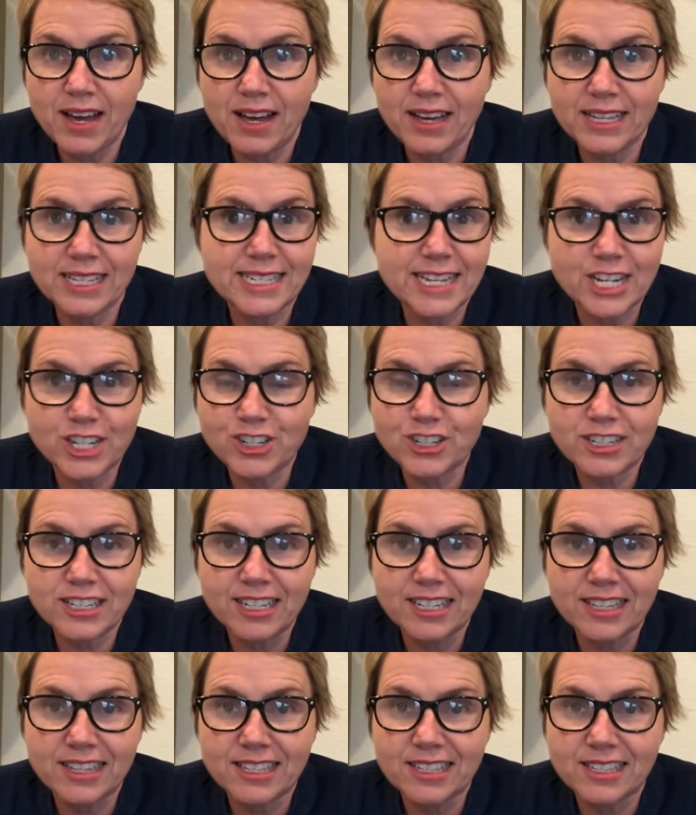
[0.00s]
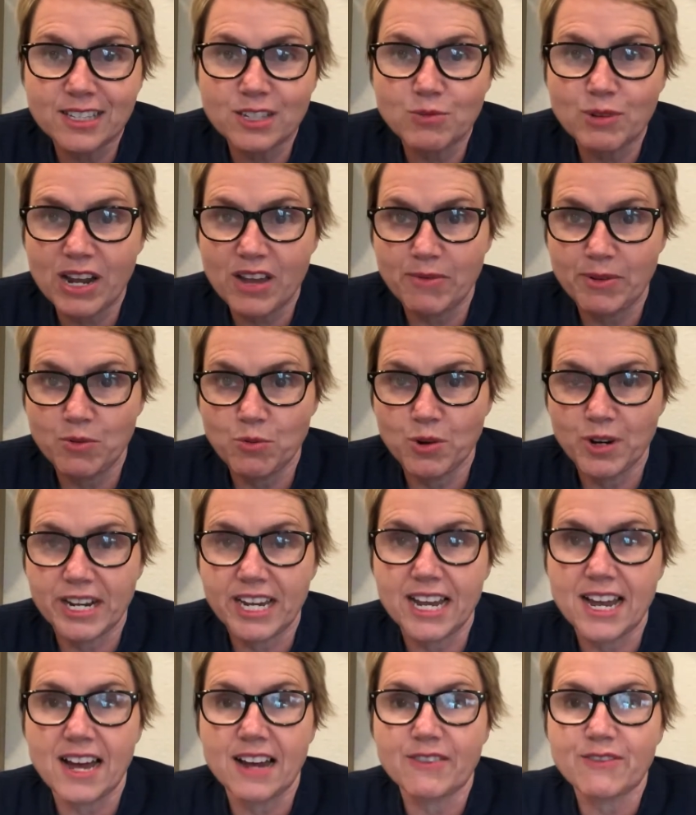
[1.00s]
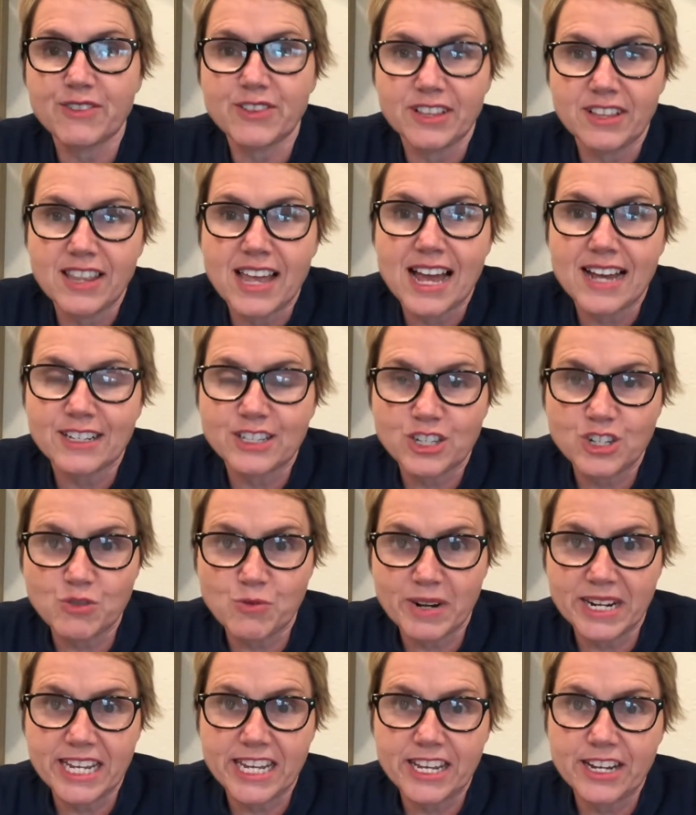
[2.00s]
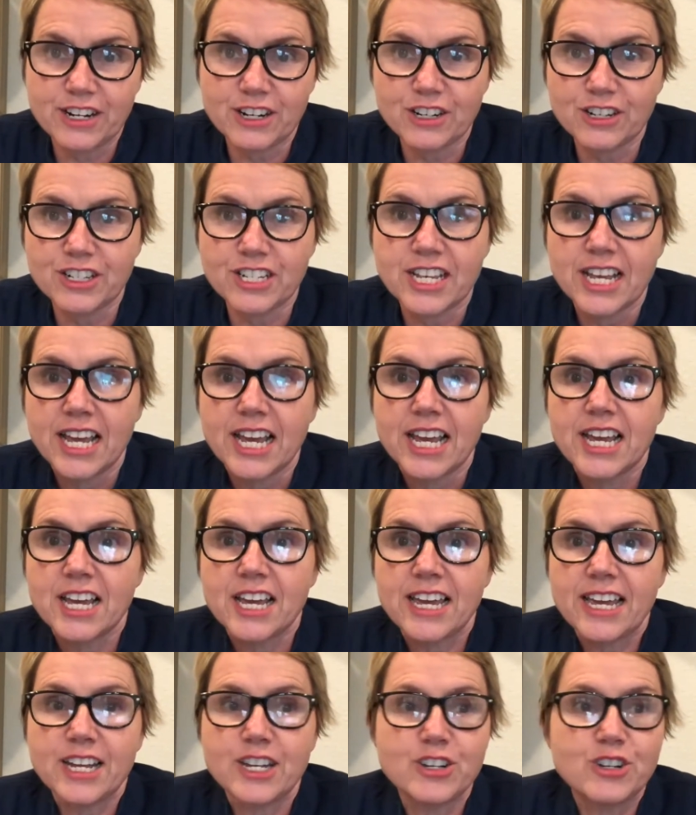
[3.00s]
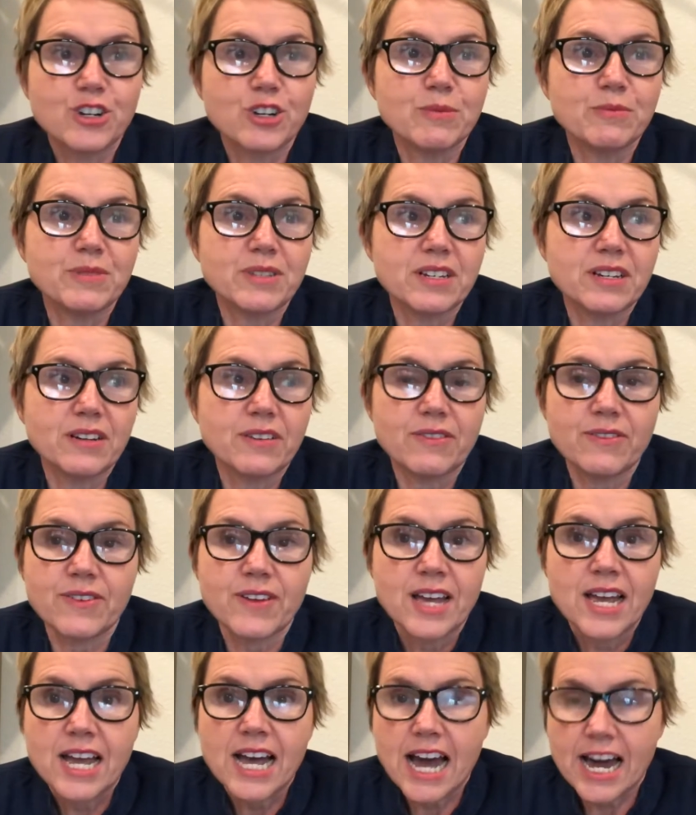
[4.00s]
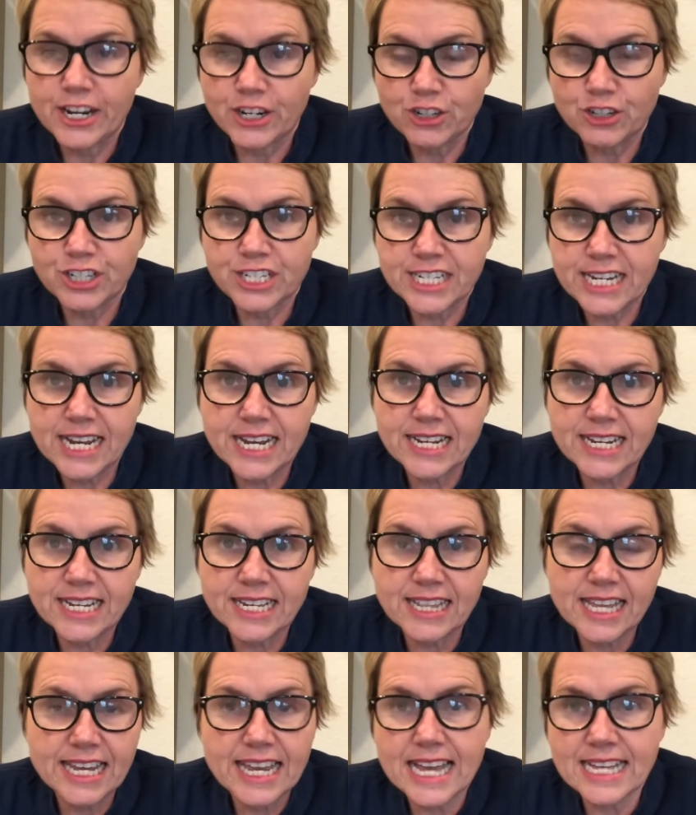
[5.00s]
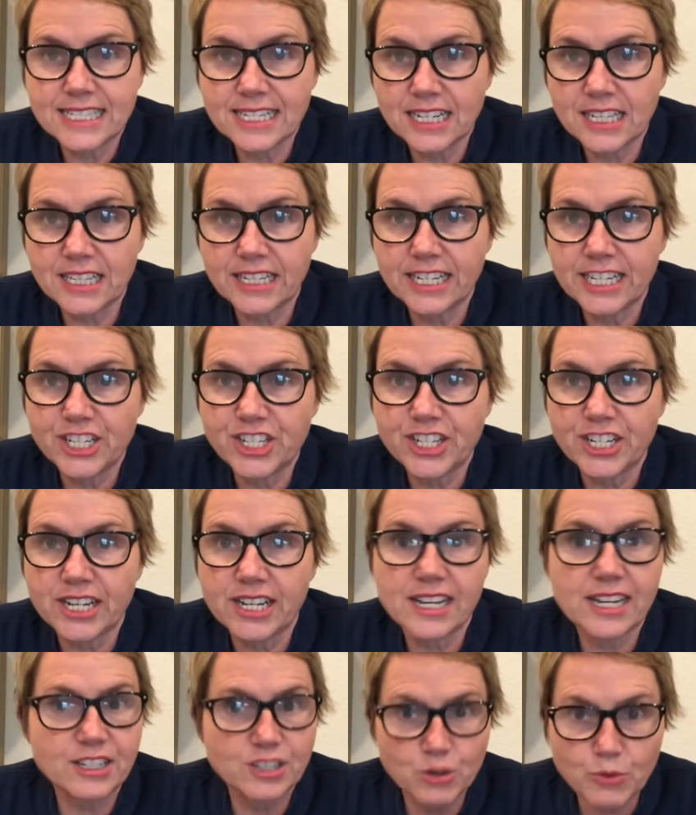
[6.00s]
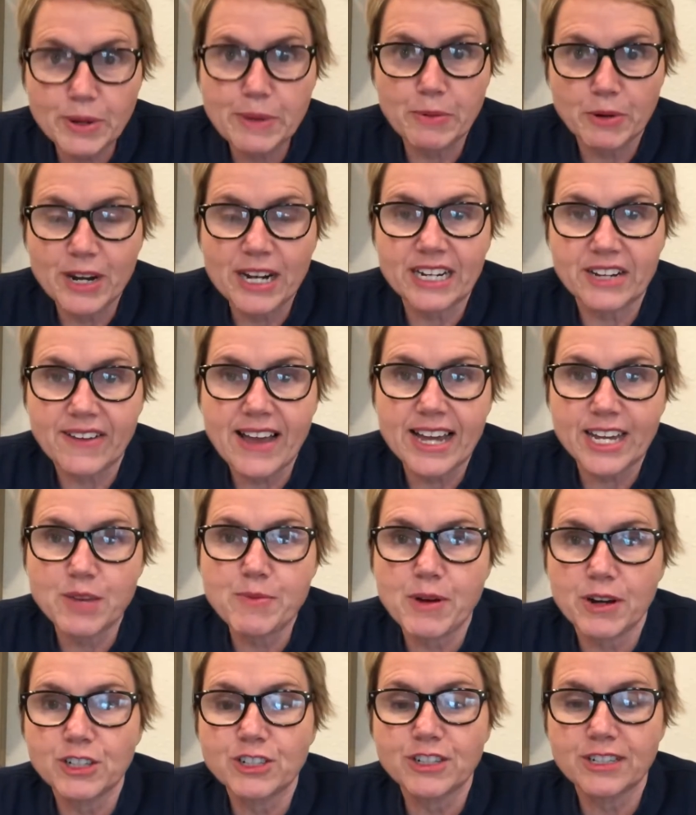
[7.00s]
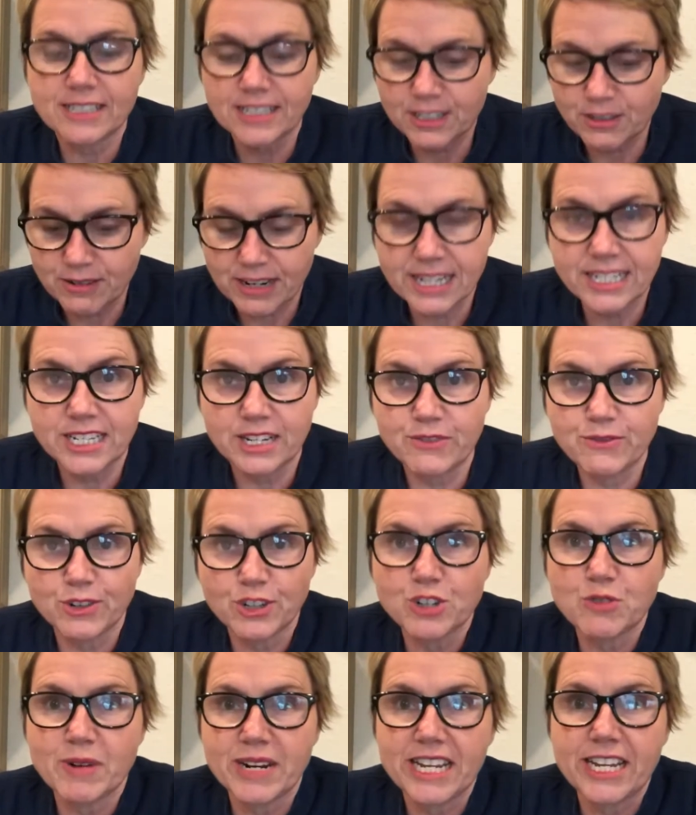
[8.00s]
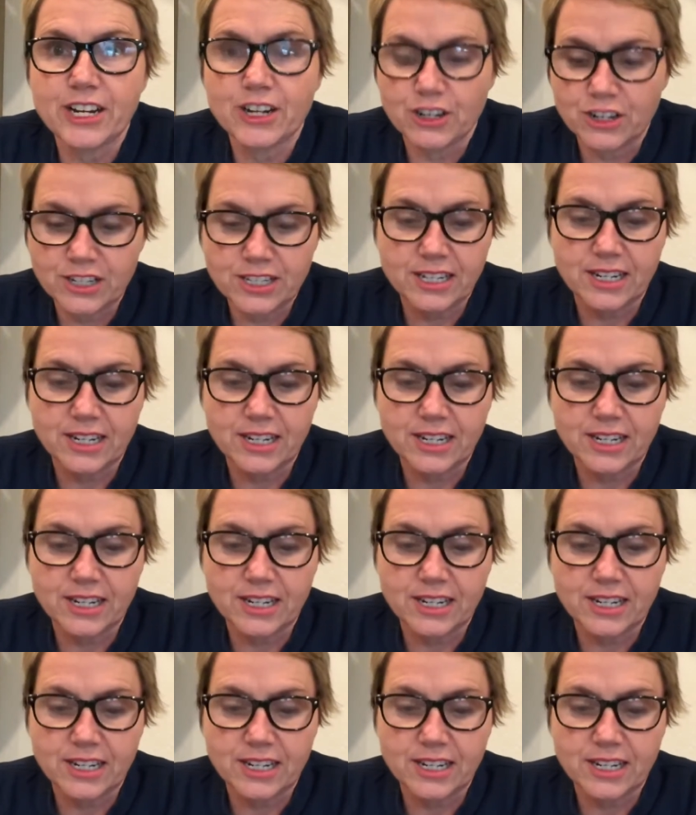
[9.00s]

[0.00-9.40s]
Essentially, this is what I've been working on for the last 20 years in terms of understanding, like as a clinician, as a reproductive acupuncturist, that's what I did for 20 years.